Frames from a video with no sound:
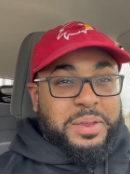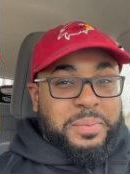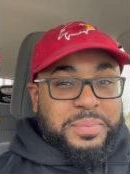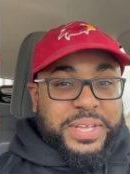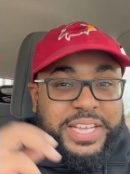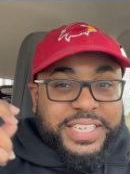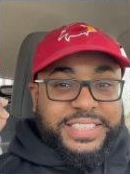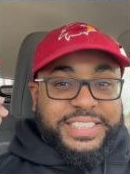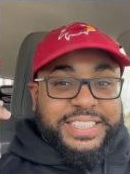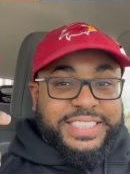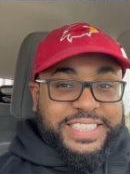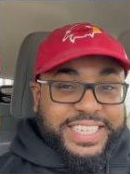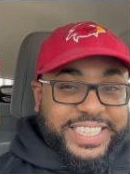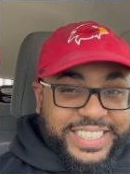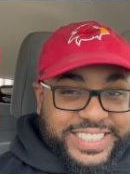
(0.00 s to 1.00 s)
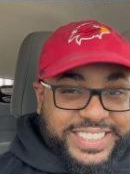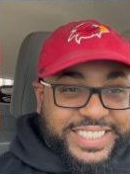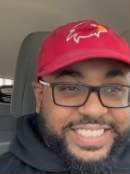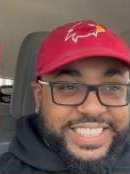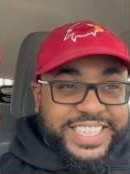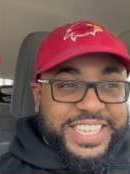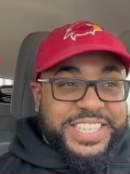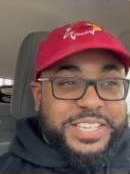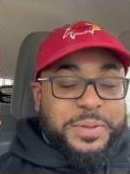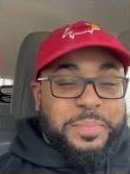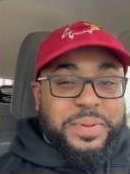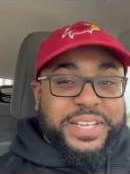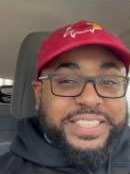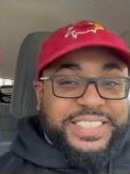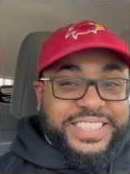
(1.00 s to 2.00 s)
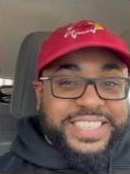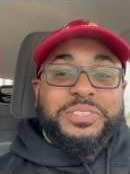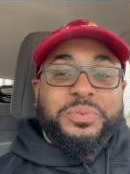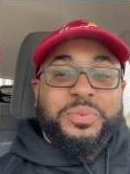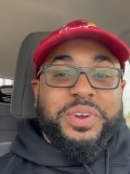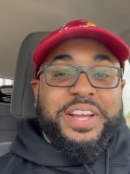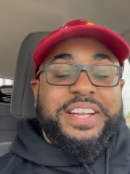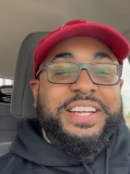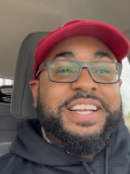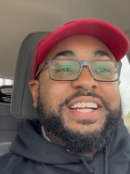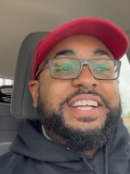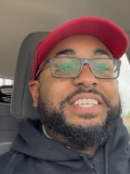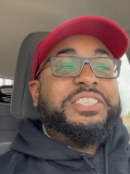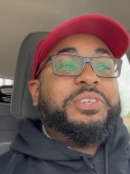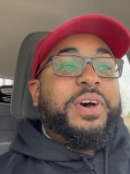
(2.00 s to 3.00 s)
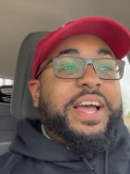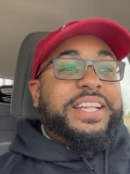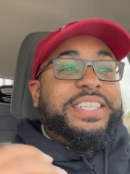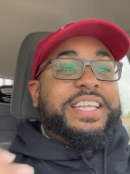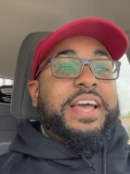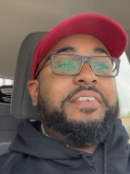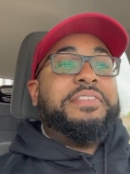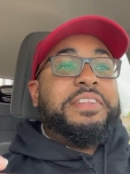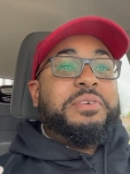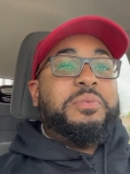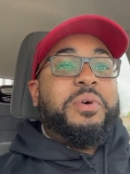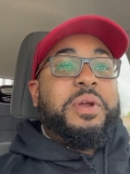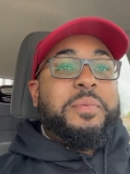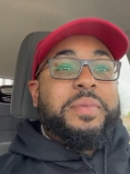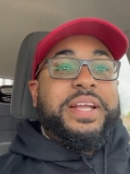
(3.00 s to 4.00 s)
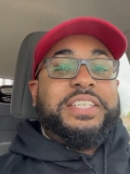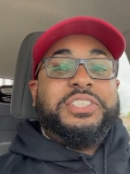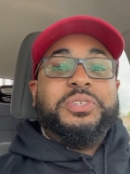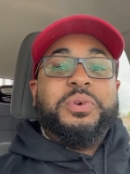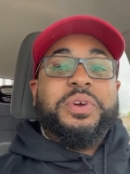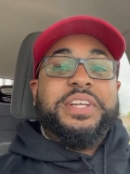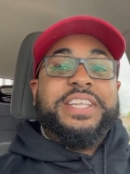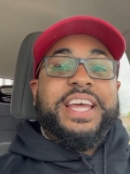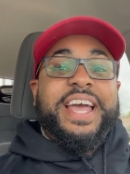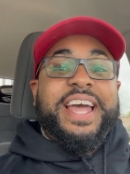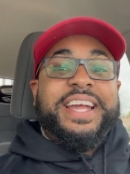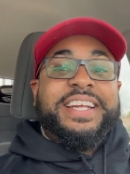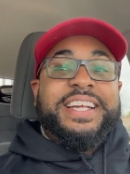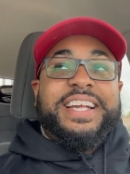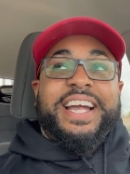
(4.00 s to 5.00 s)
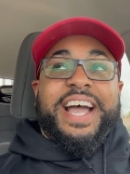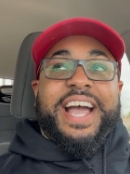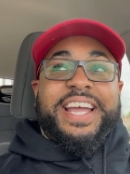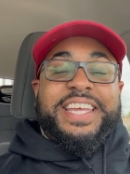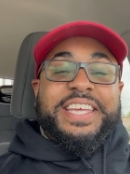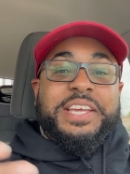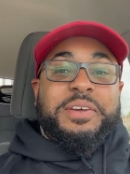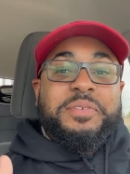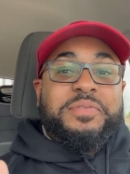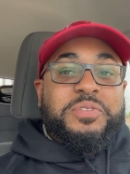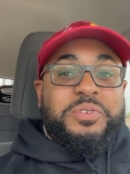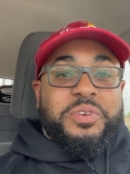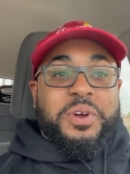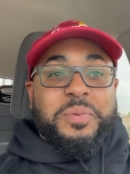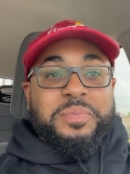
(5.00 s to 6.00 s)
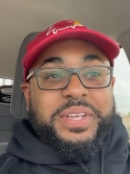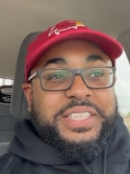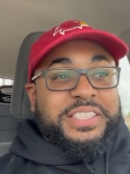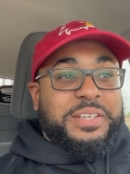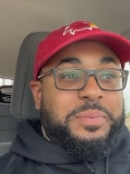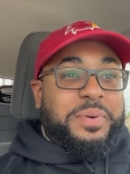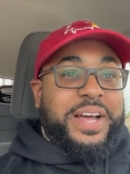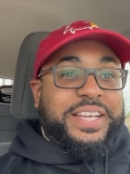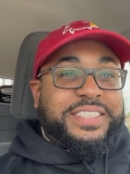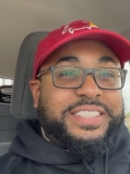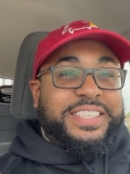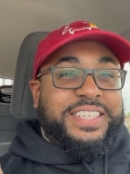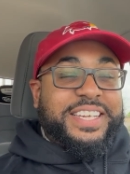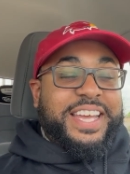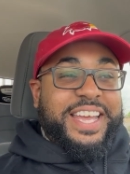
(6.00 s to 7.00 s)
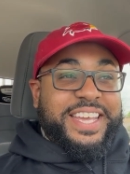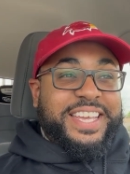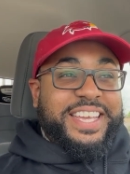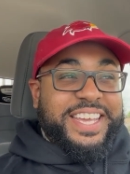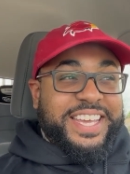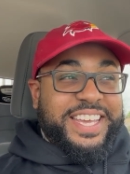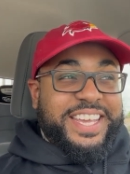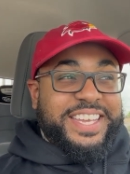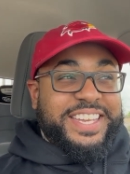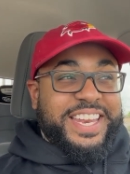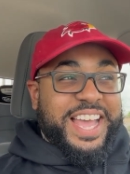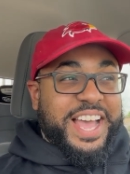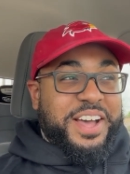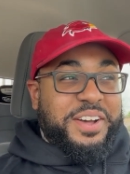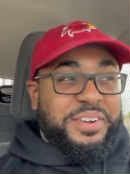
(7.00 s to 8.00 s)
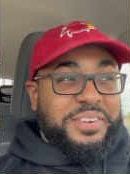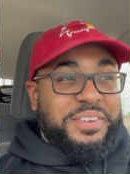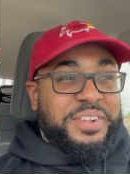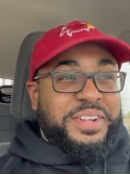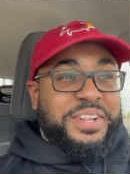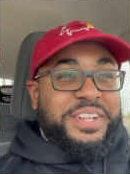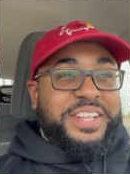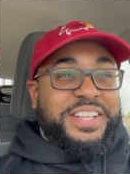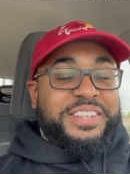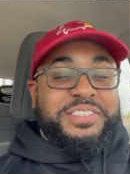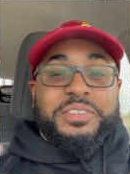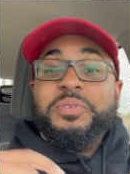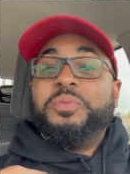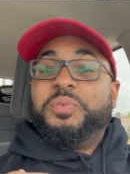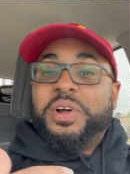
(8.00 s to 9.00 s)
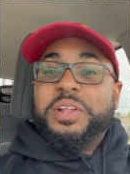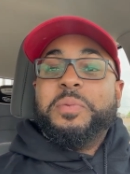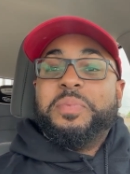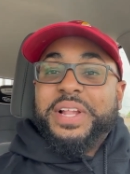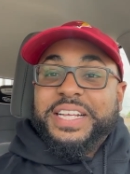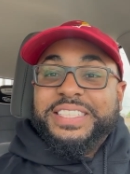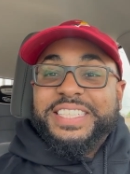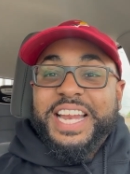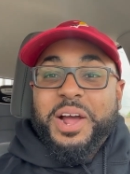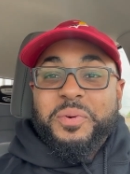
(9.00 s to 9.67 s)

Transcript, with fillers: because this is the pizza run, so I definitely want to make sure that I give New York Pizza and Pasta, aka now, the place that I